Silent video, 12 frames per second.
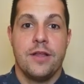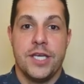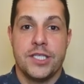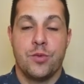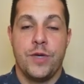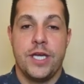
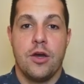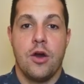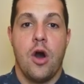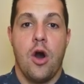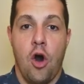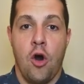this week,
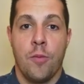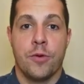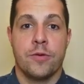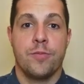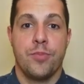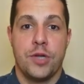
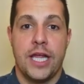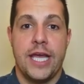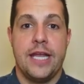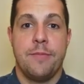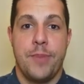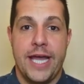Auburn
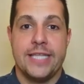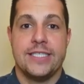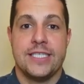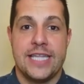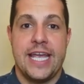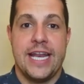played Penn
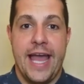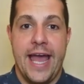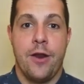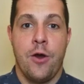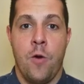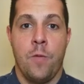State
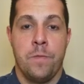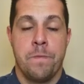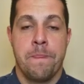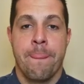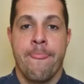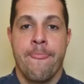at home.
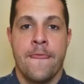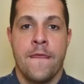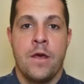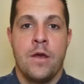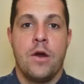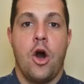
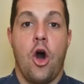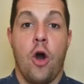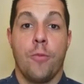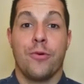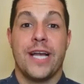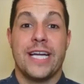
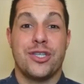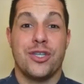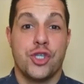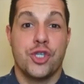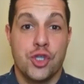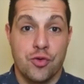Auburn got
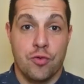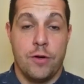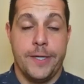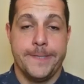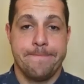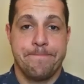
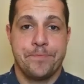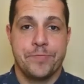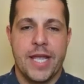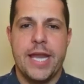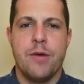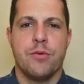destroyed.
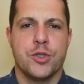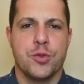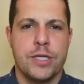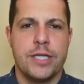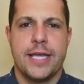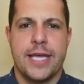And it was
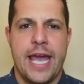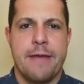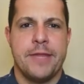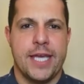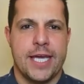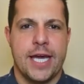really the
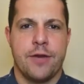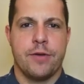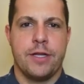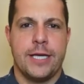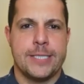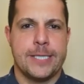game that you kind of
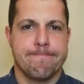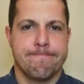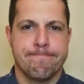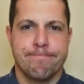realize, like,